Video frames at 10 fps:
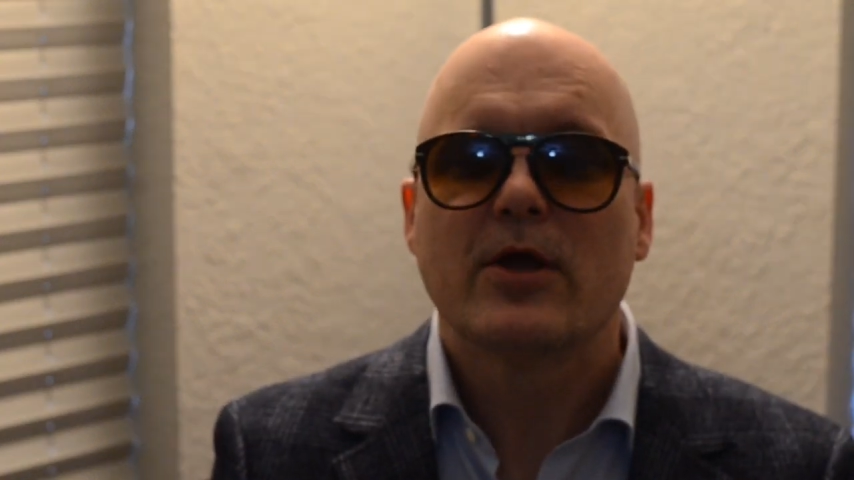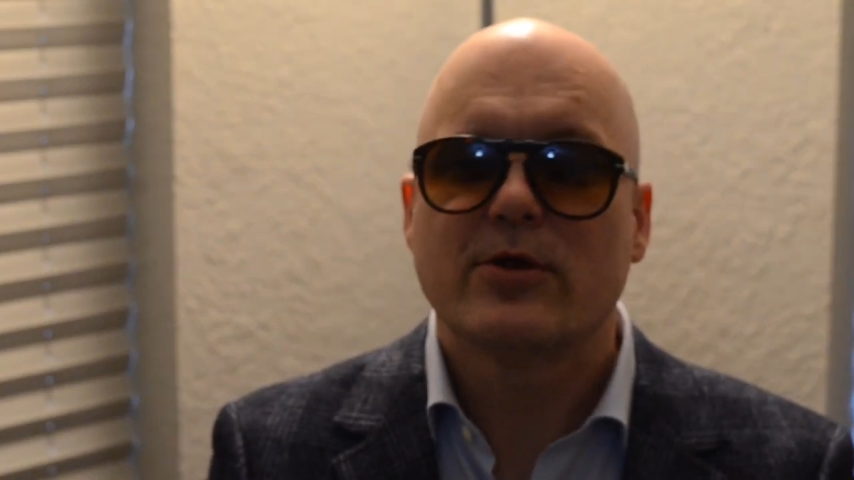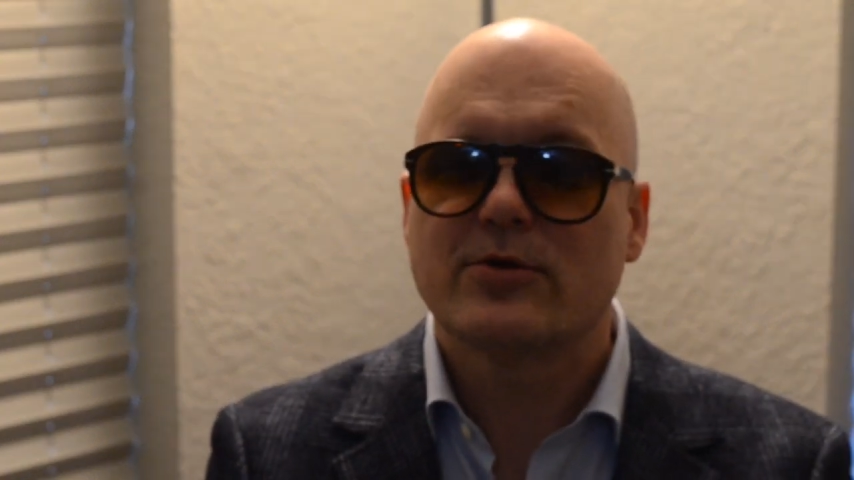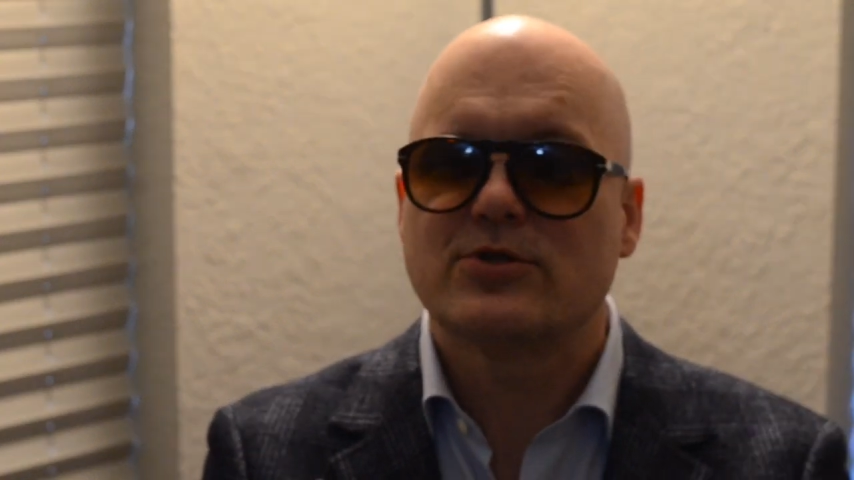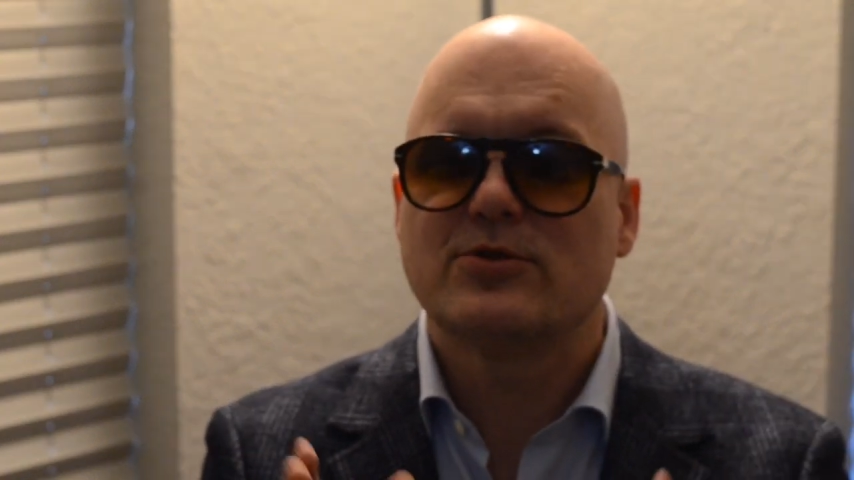
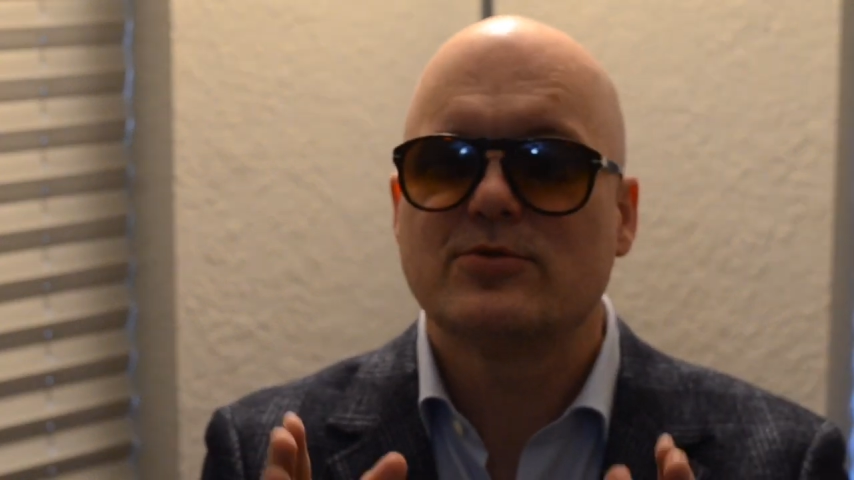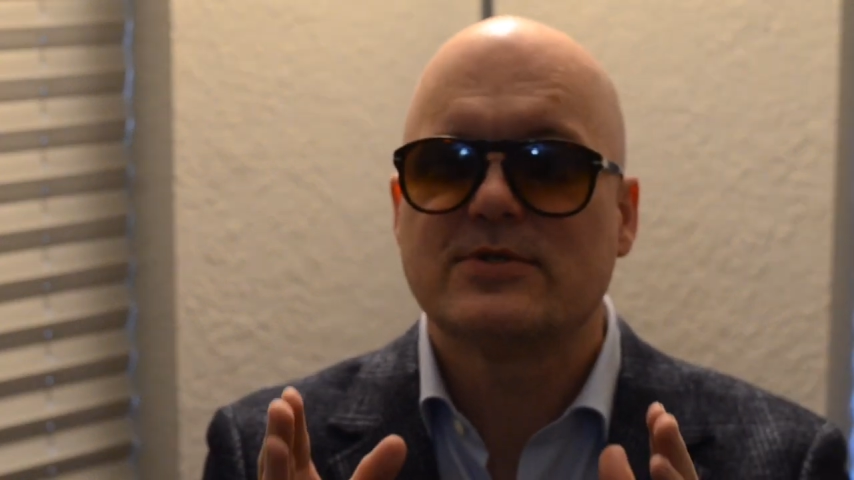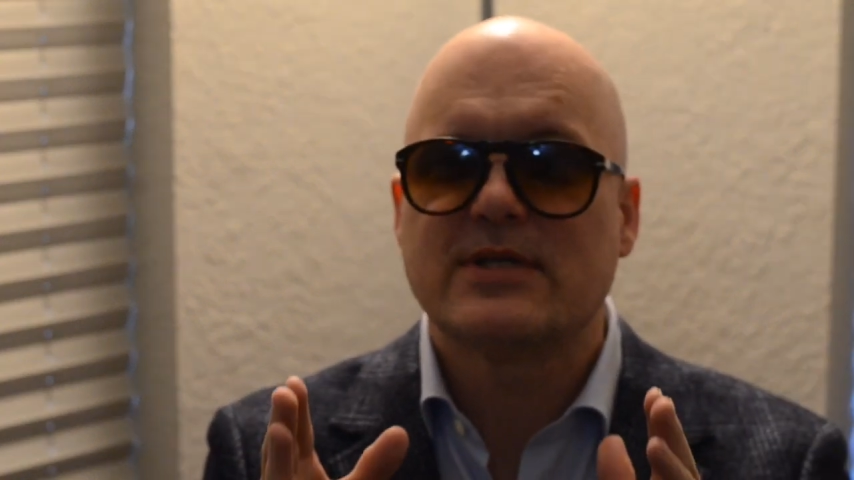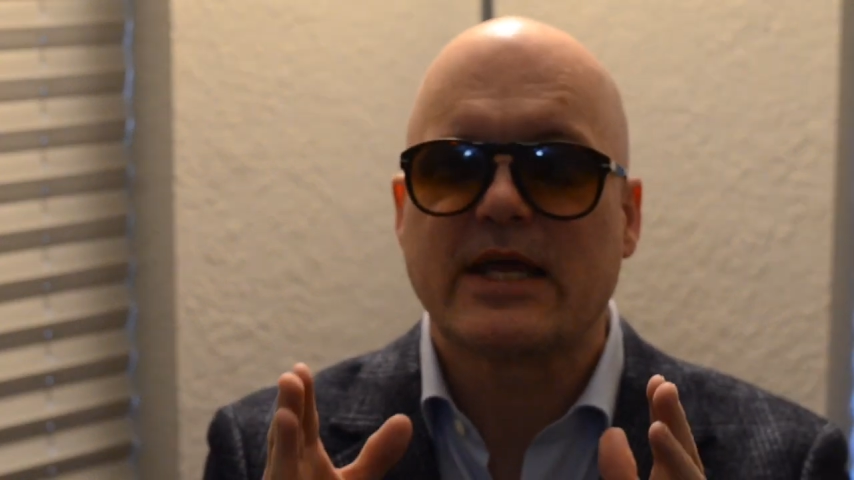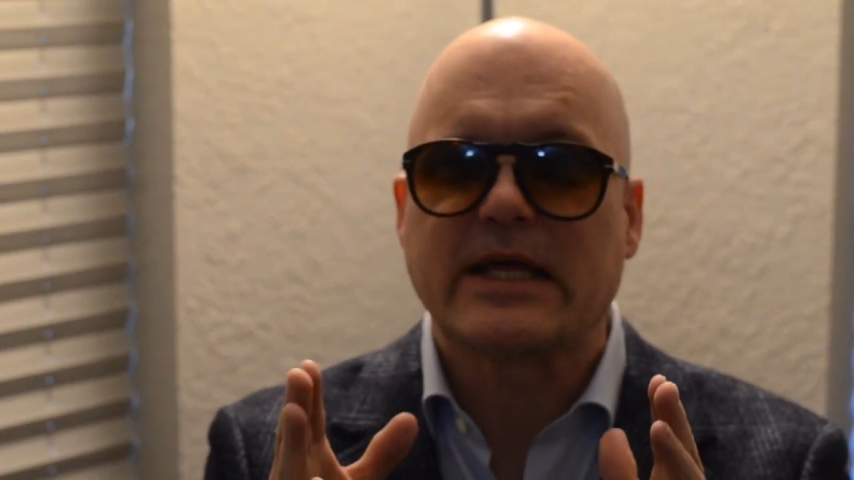your shoes
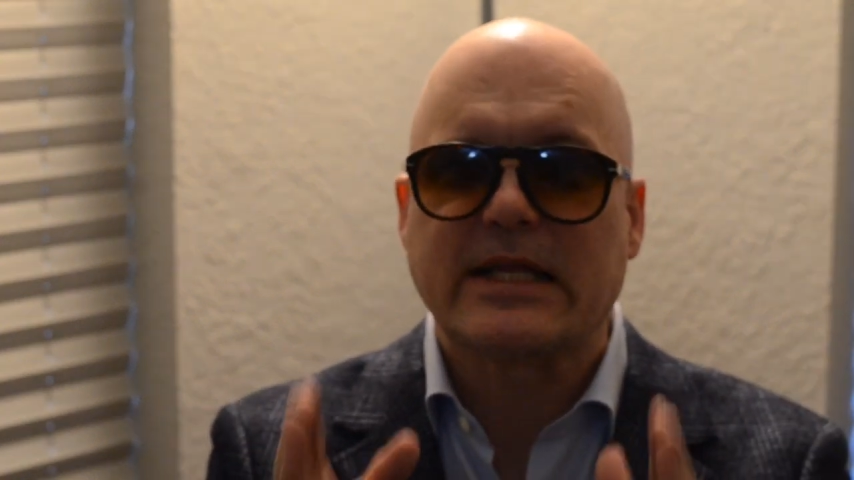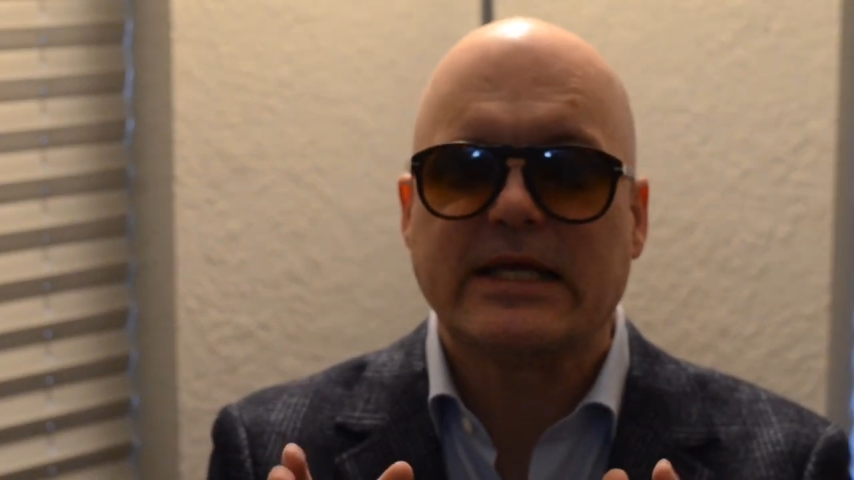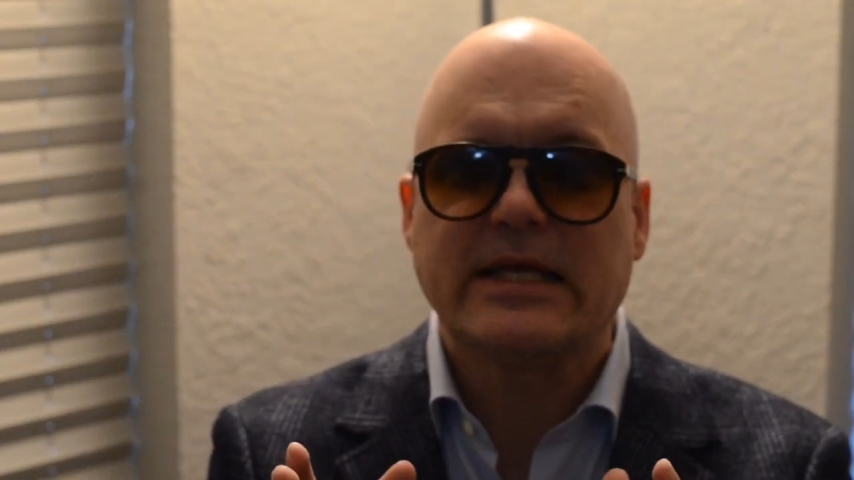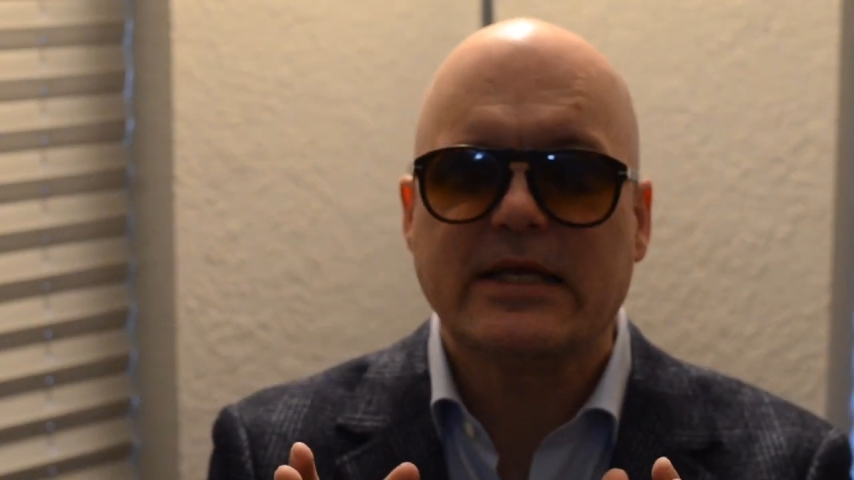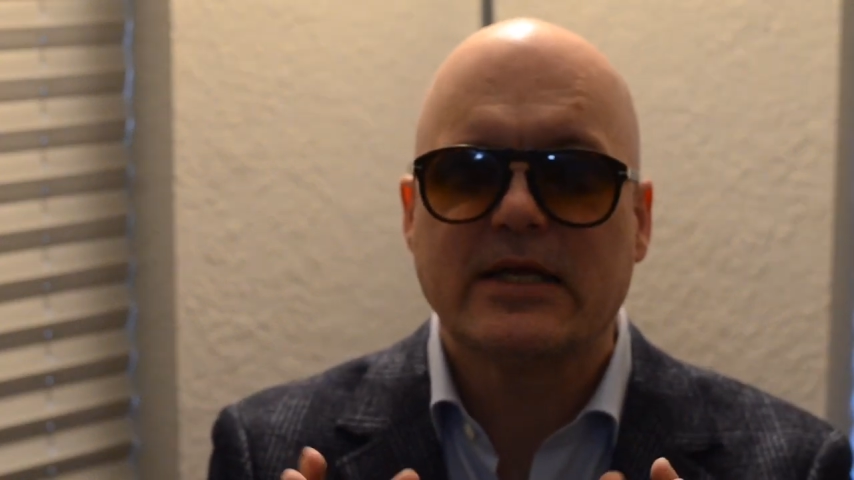stay
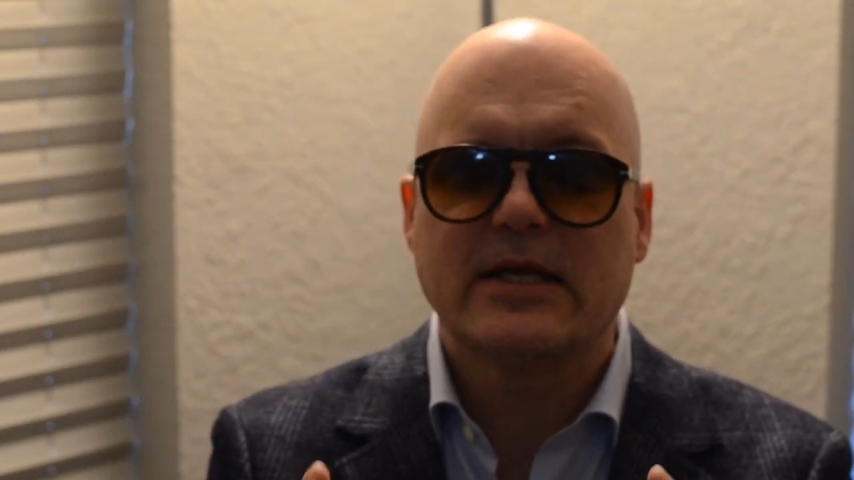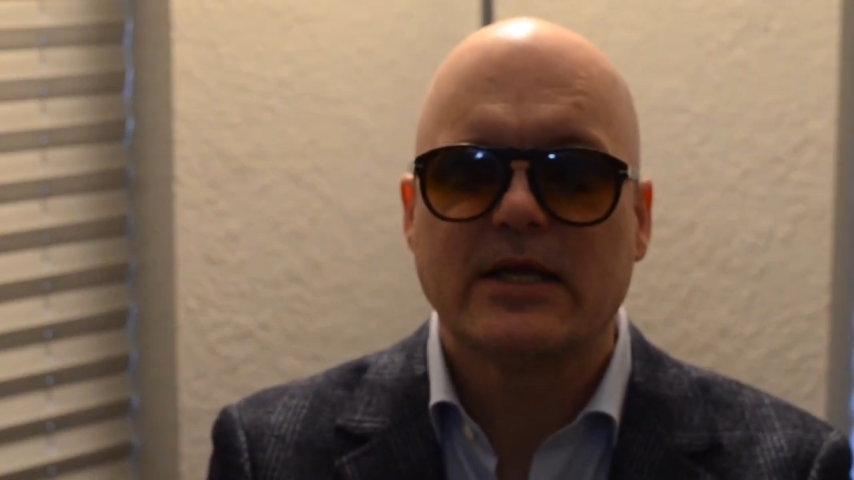clean